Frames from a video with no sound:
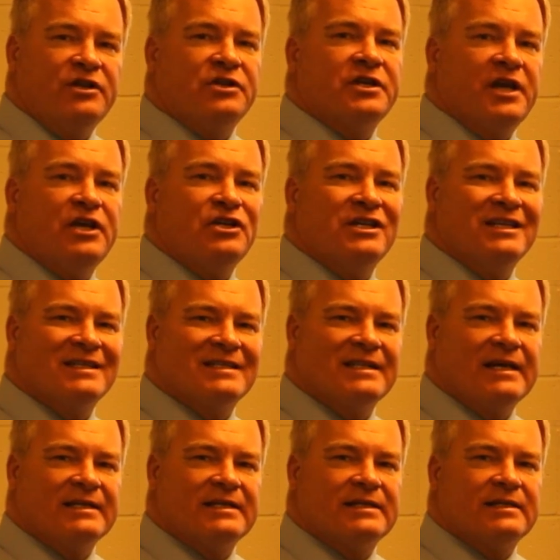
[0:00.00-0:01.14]
education does
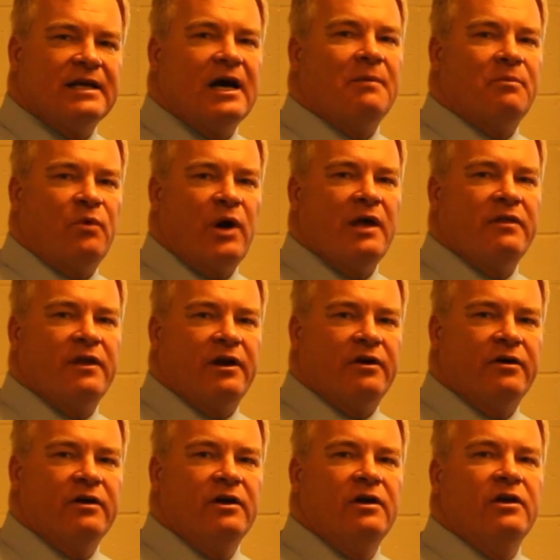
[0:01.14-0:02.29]
not stop right there.